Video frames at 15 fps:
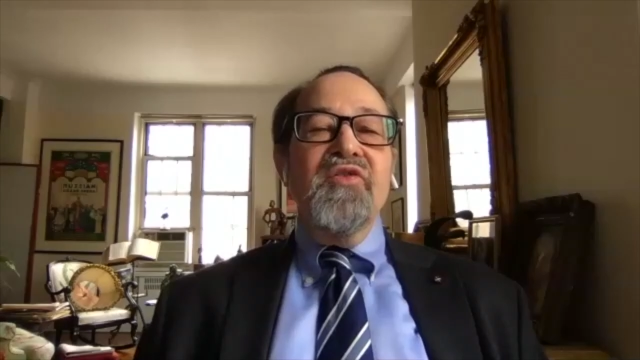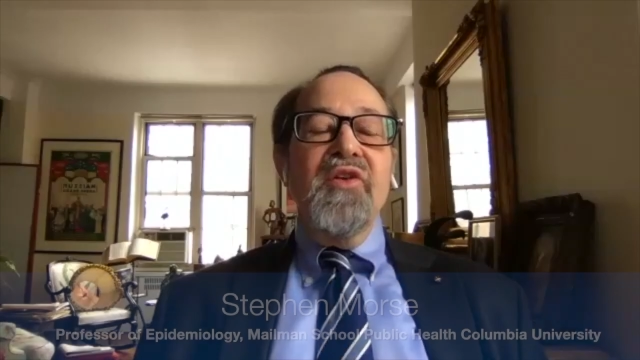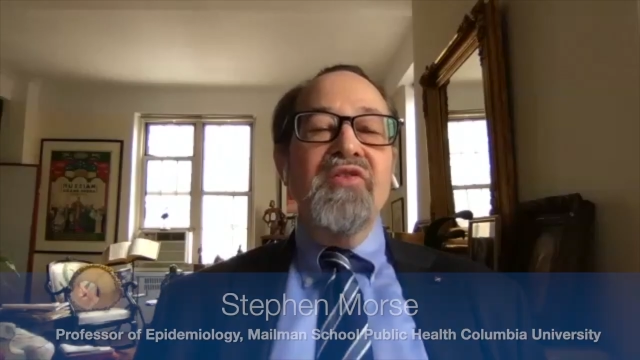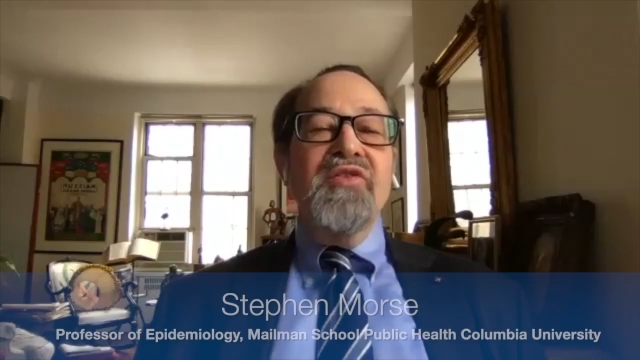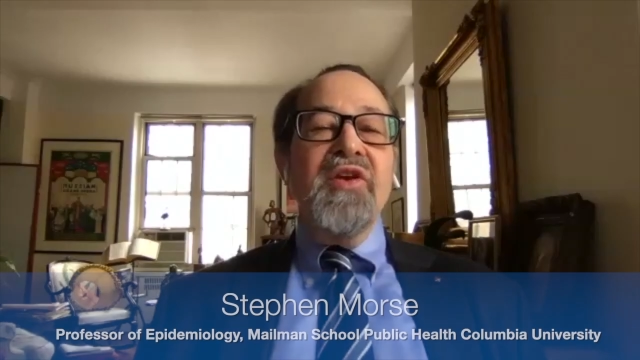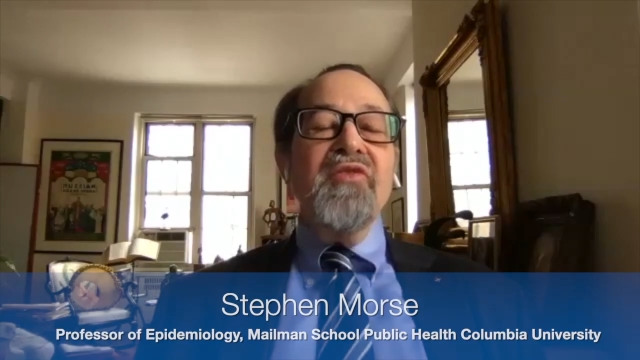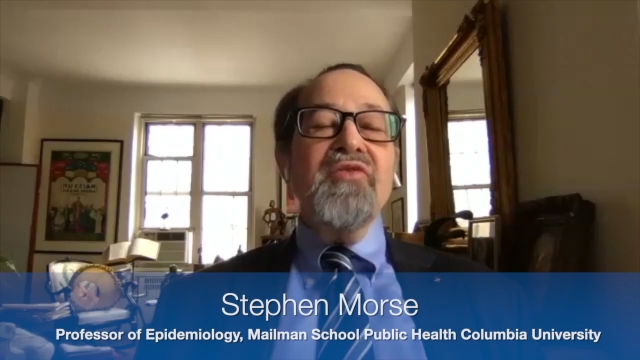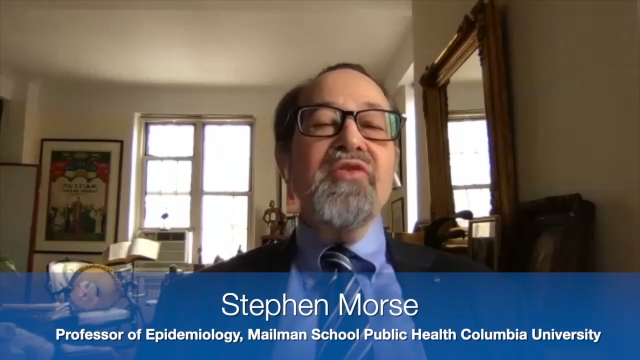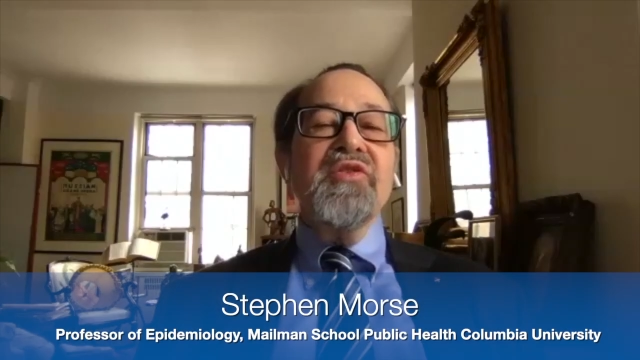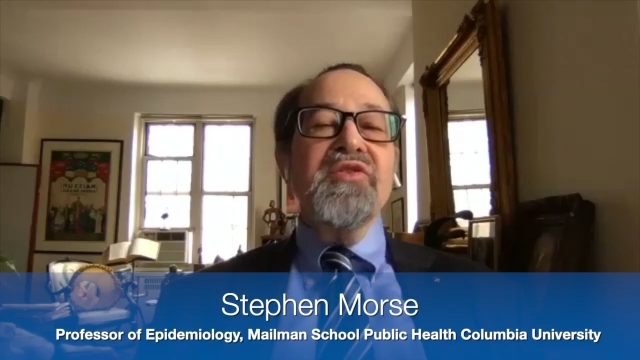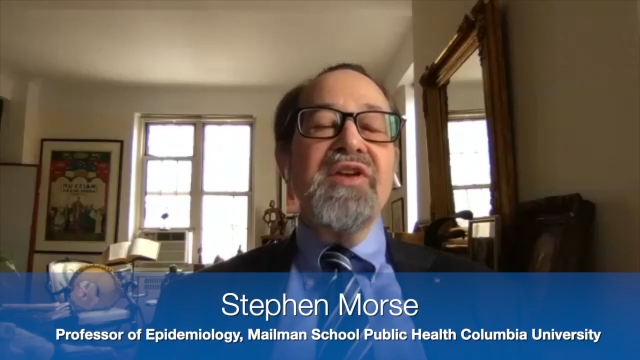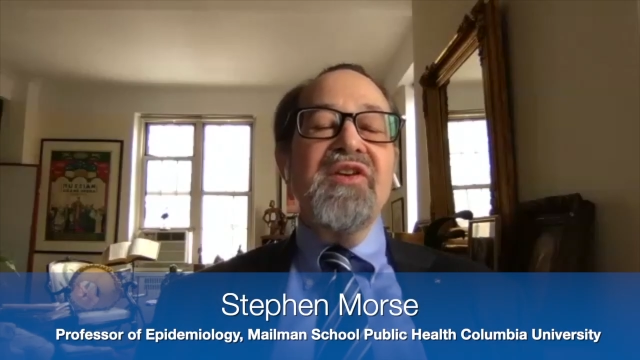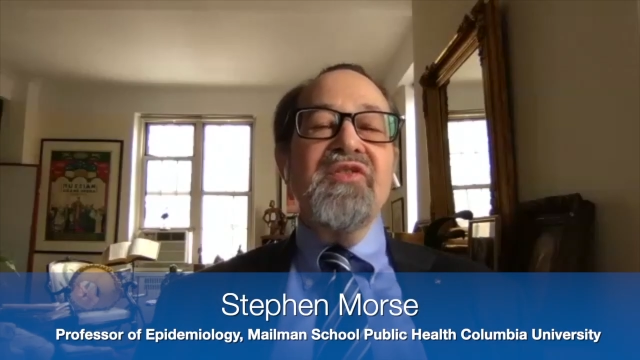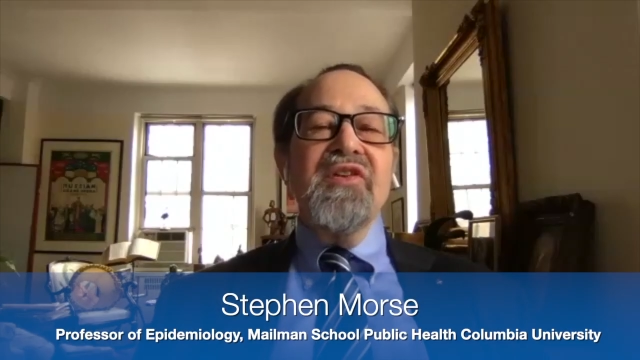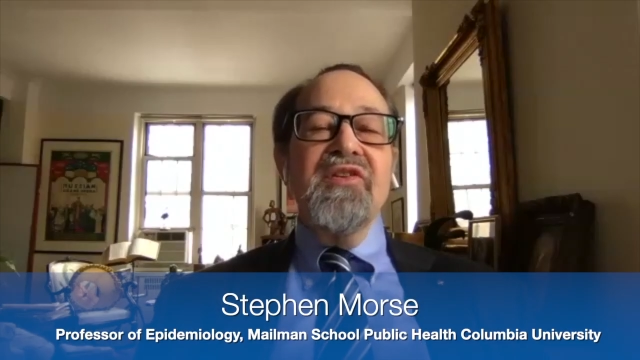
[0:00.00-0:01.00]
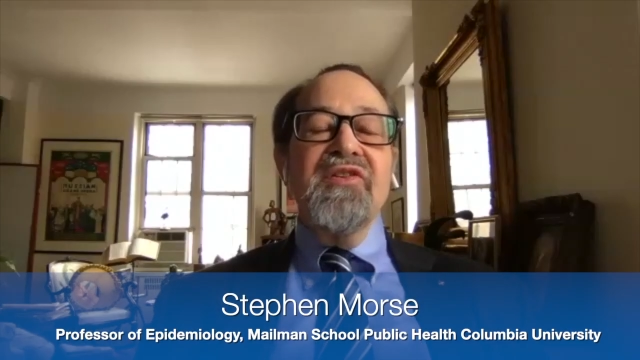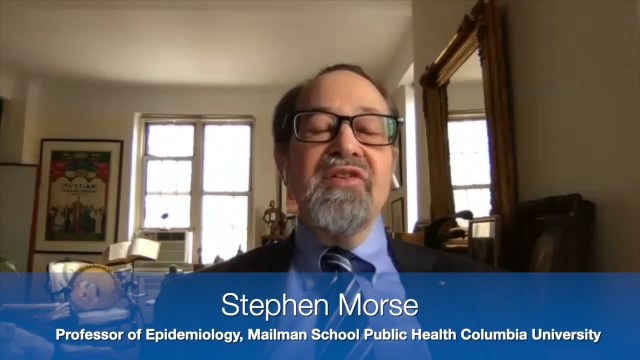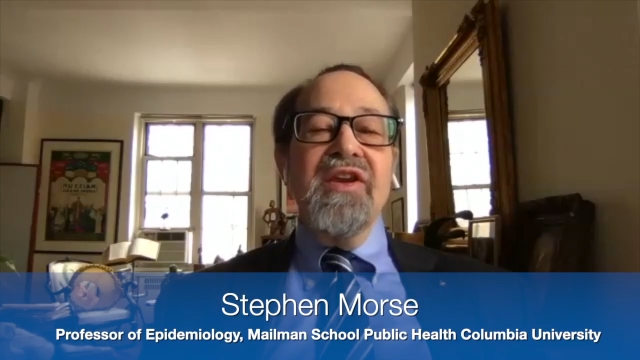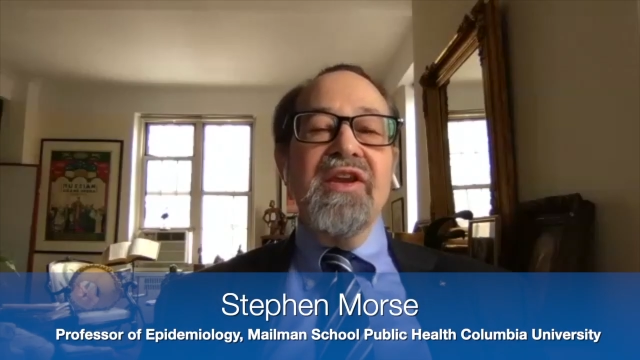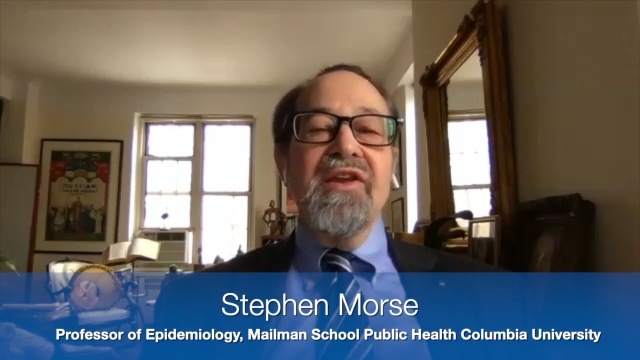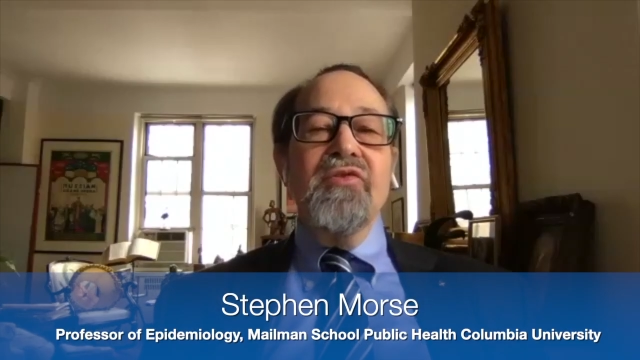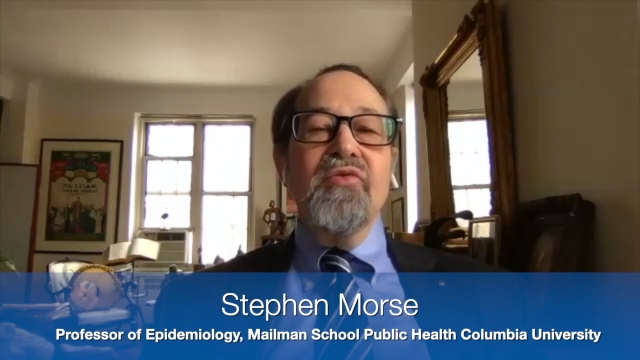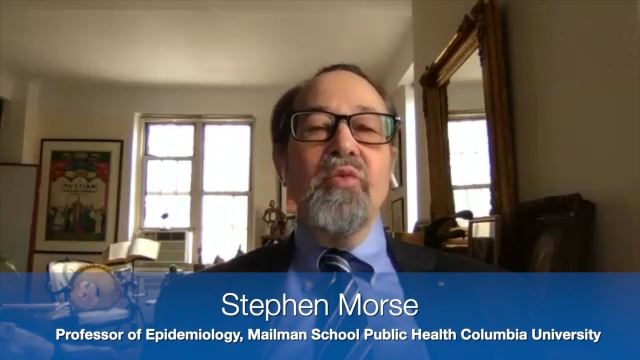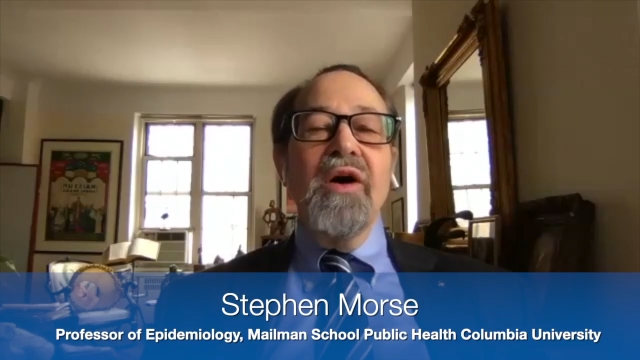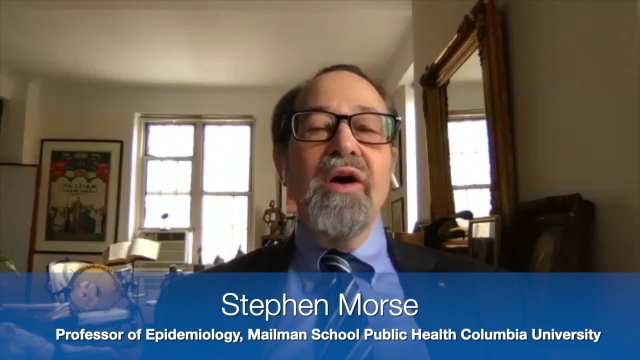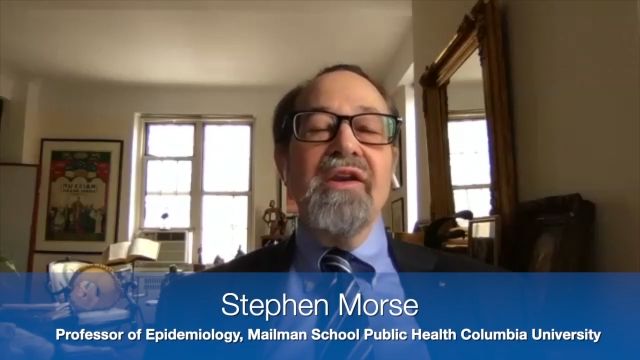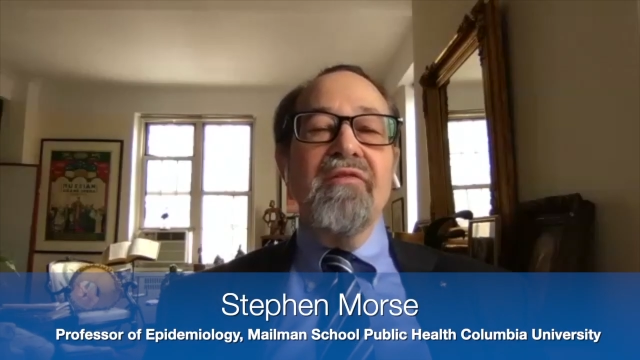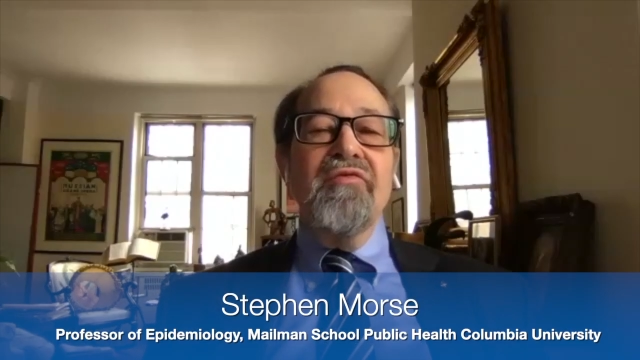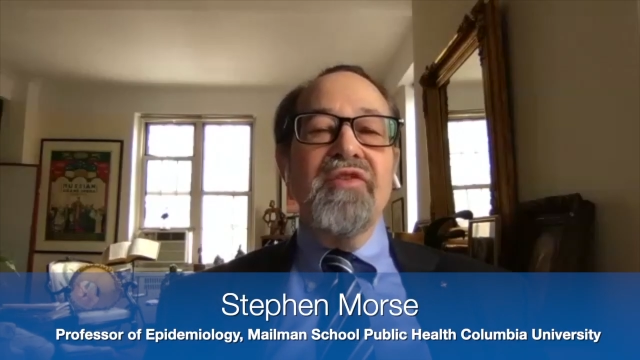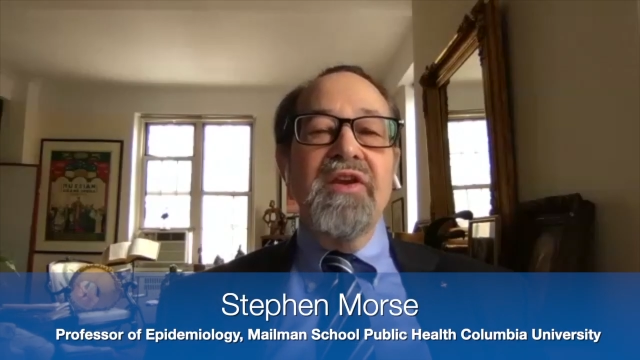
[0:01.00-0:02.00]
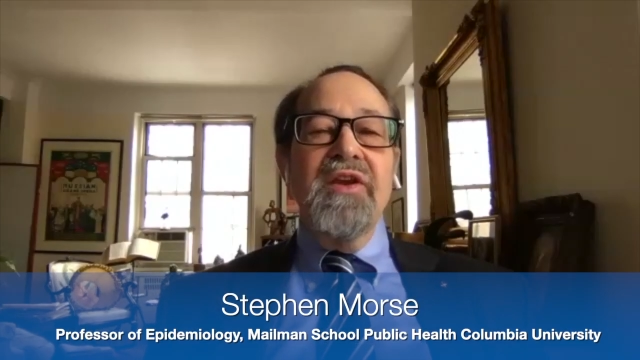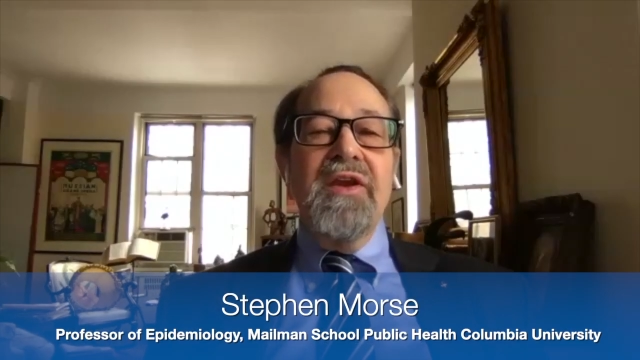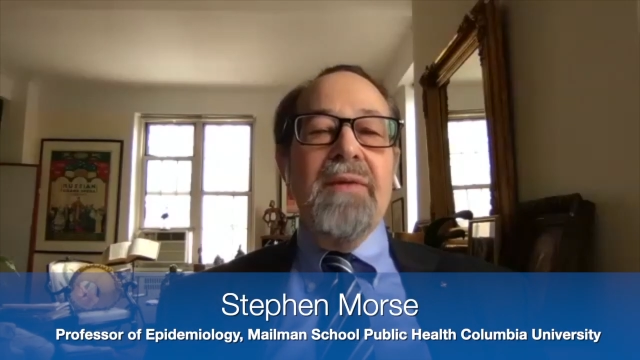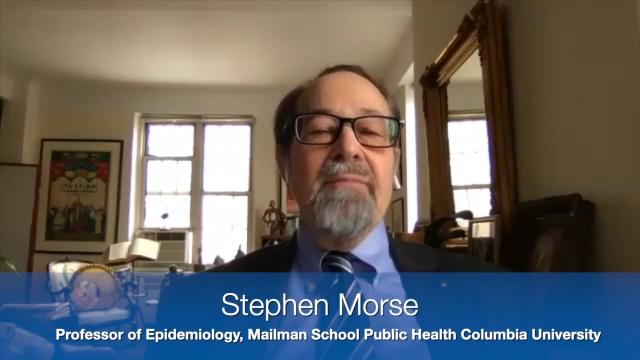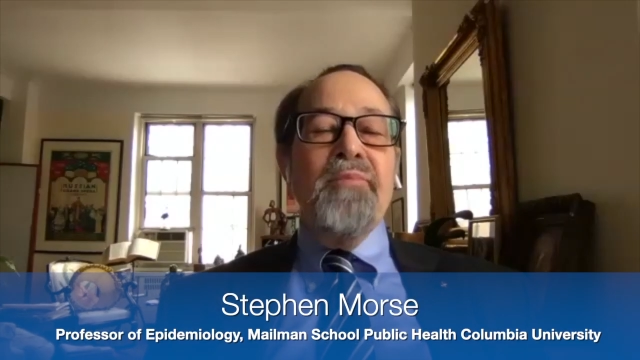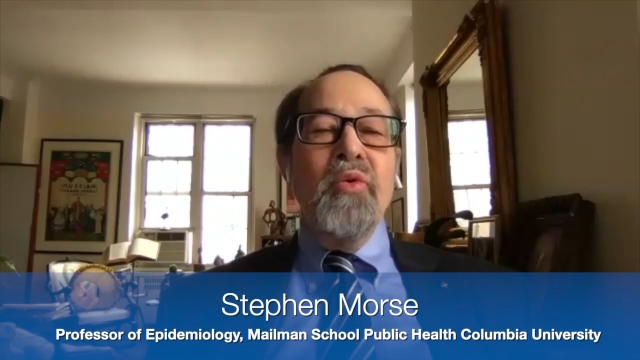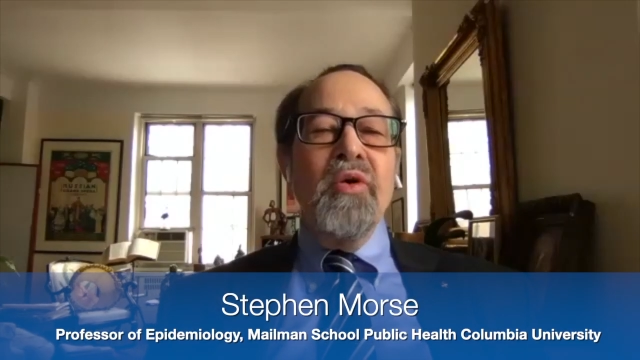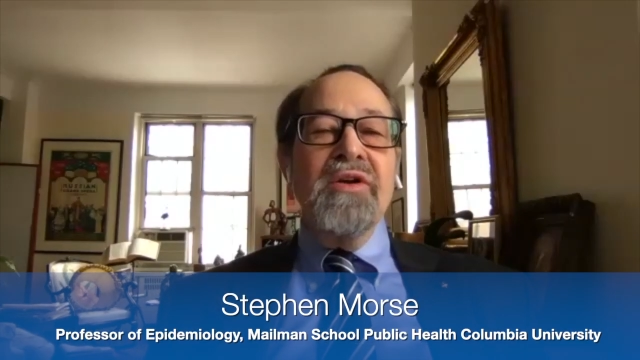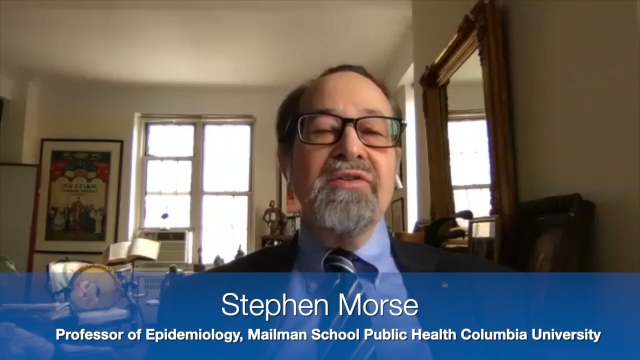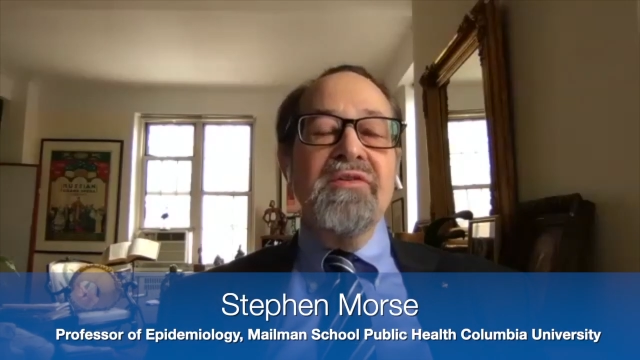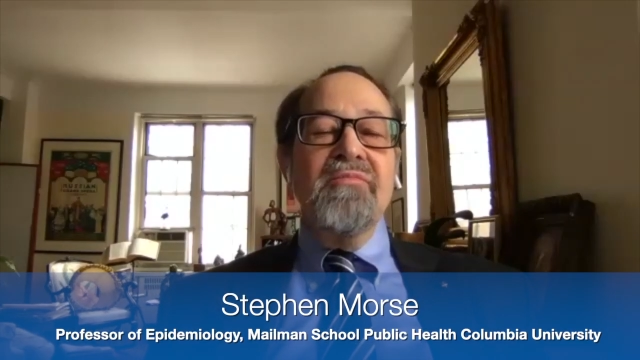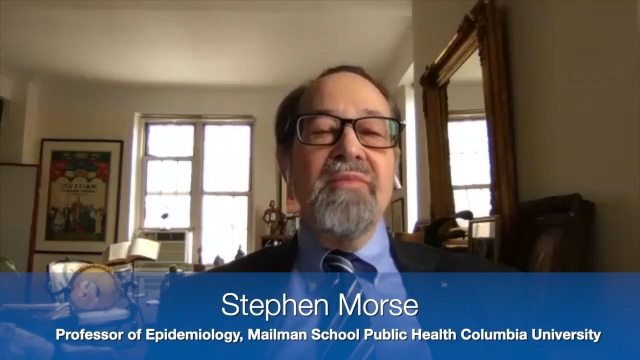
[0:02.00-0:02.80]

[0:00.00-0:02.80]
Social distancing is one of the important